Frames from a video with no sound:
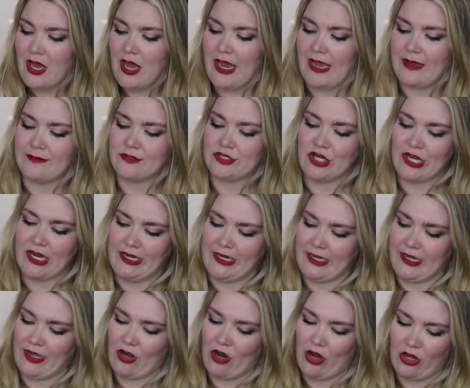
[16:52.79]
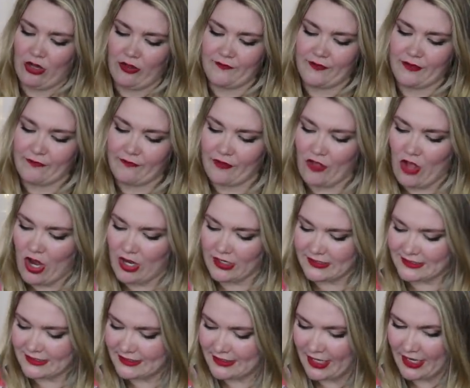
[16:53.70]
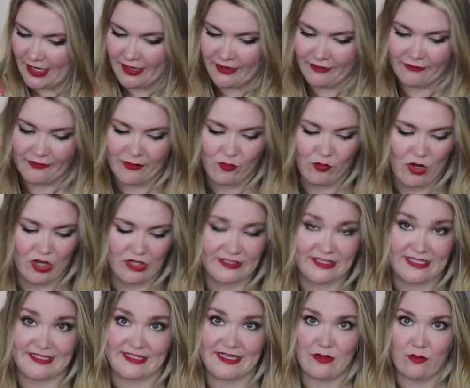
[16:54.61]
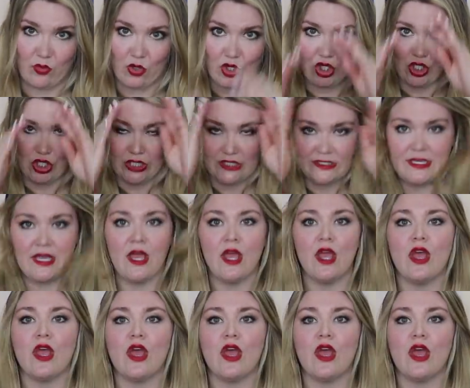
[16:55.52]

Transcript: I'm trying to get all of the vlogs done from Walt Disney World